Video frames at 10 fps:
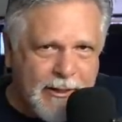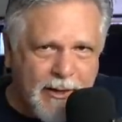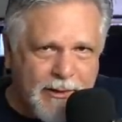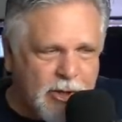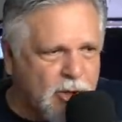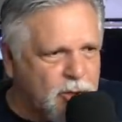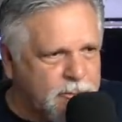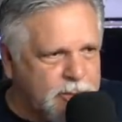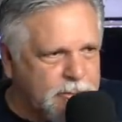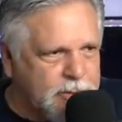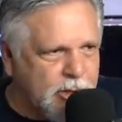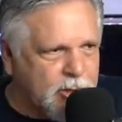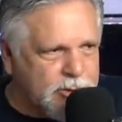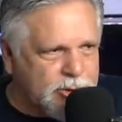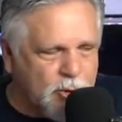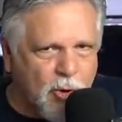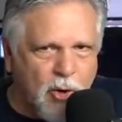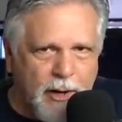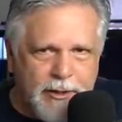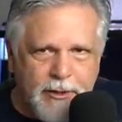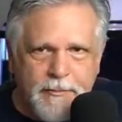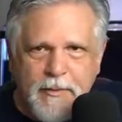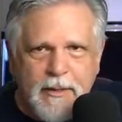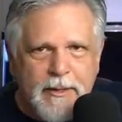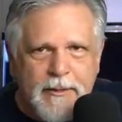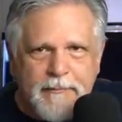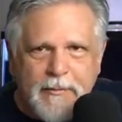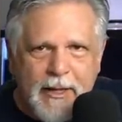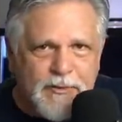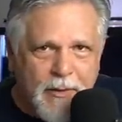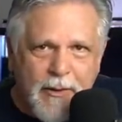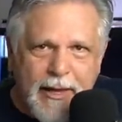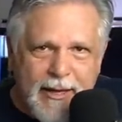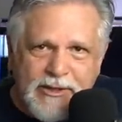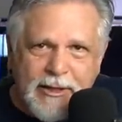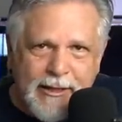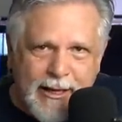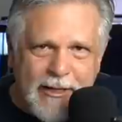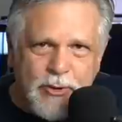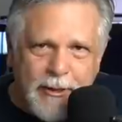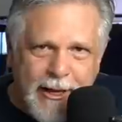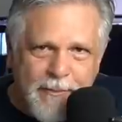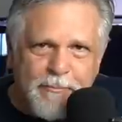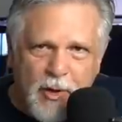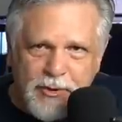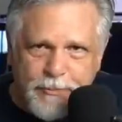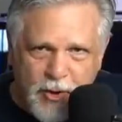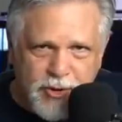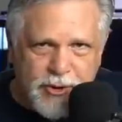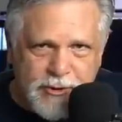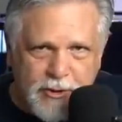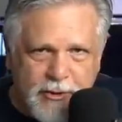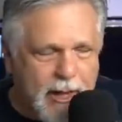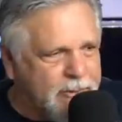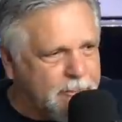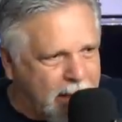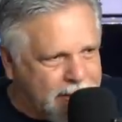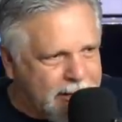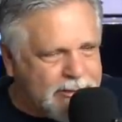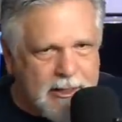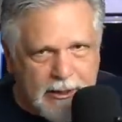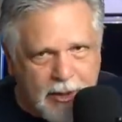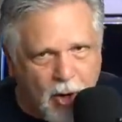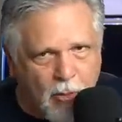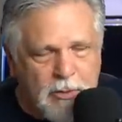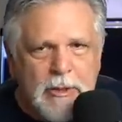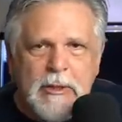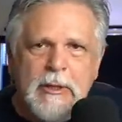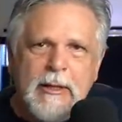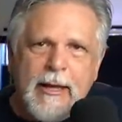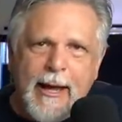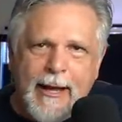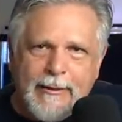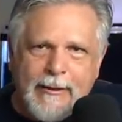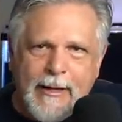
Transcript: I mean, you go to a store and it's very easy to get into an impulse purchase. Okay, I'm going to buy that, take it home, and